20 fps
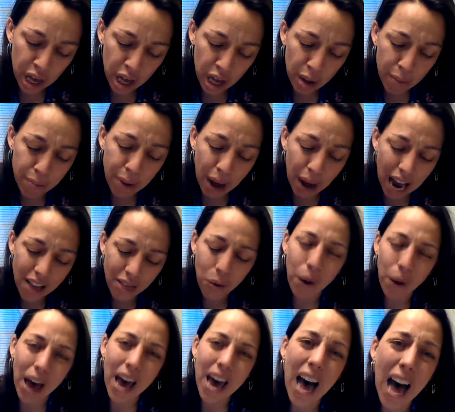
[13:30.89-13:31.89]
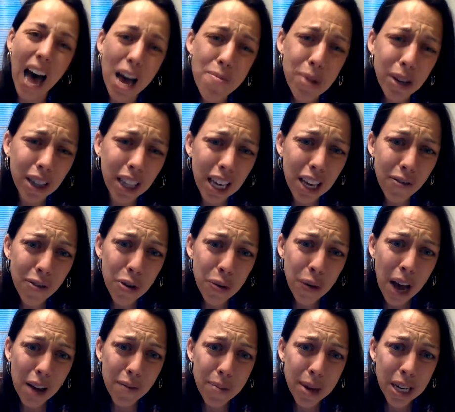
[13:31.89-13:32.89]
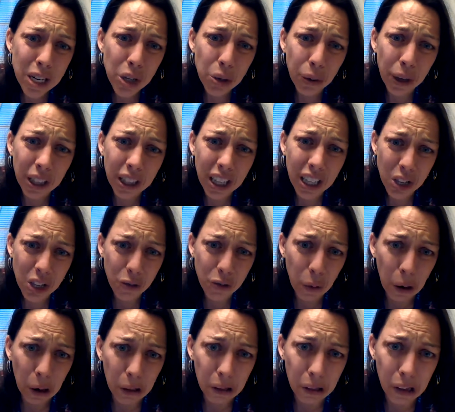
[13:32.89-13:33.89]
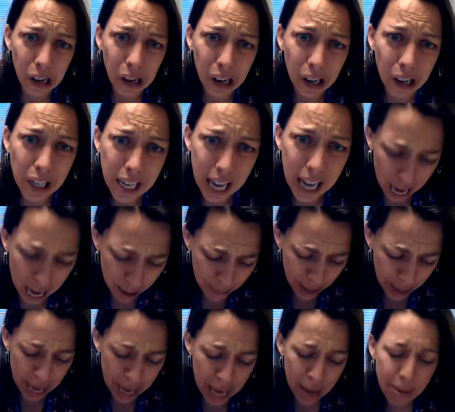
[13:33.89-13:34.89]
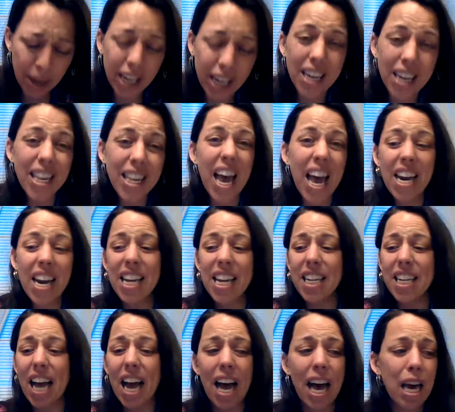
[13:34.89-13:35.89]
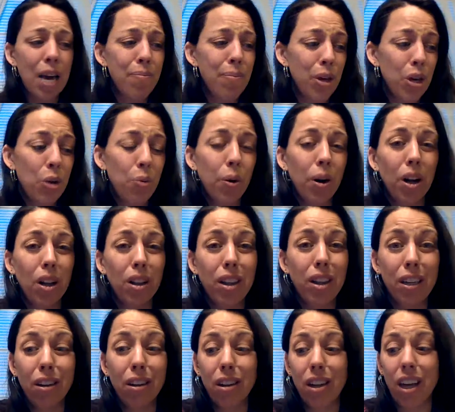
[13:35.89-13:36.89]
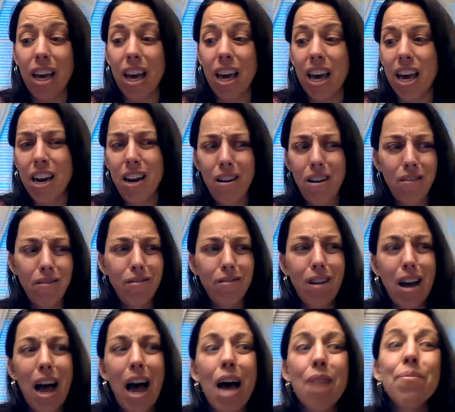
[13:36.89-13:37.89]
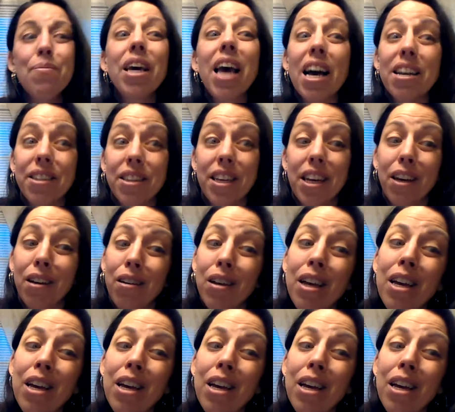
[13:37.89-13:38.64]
By the way, I believe you have been doing this for a long time, because anytime you were a little kid, I'm guessing,